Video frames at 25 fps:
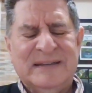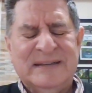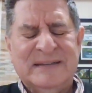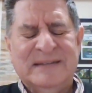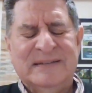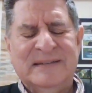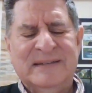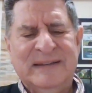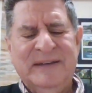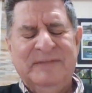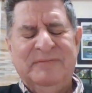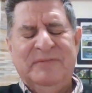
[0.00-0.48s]

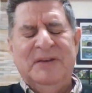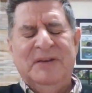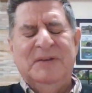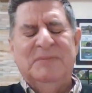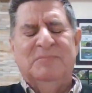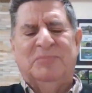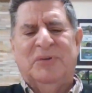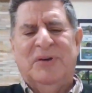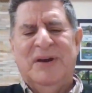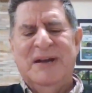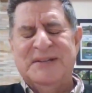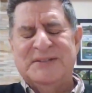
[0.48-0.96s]
a
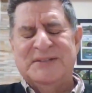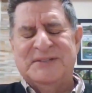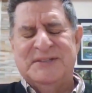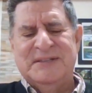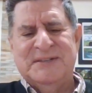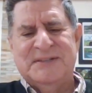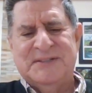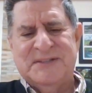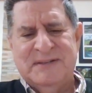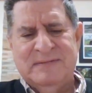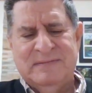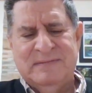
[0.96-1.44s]
living
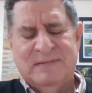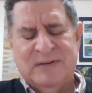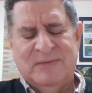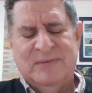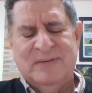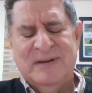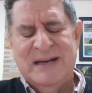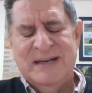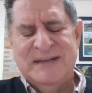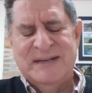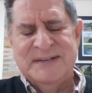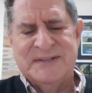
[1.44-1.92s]
presence of
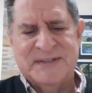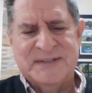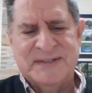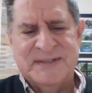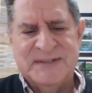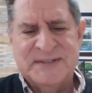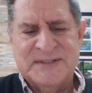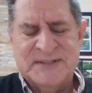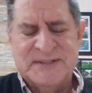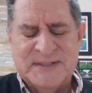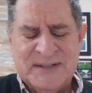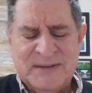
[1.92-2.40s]

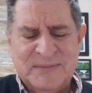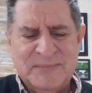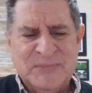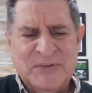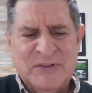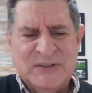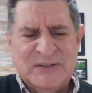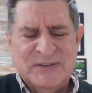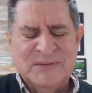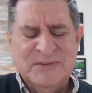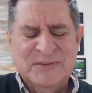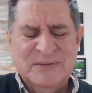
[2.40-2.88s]
Christ to
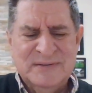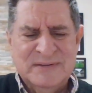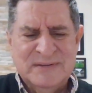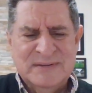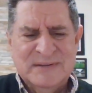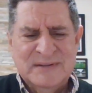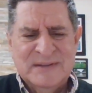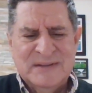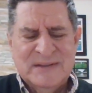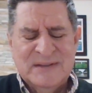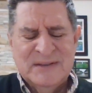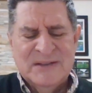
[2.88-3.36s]
someone
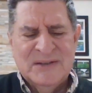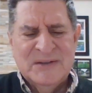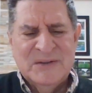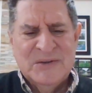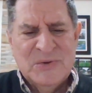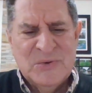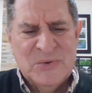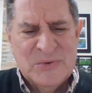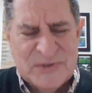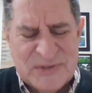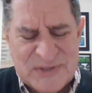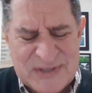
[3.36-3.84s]

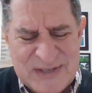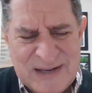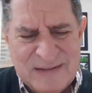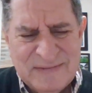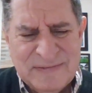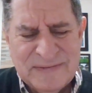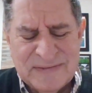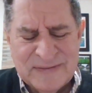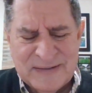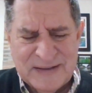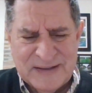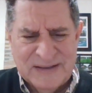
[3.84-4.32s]
who's
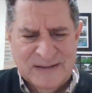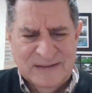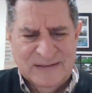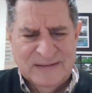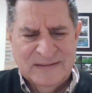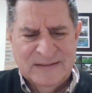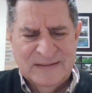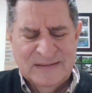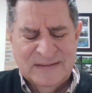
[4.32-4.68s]
suffering,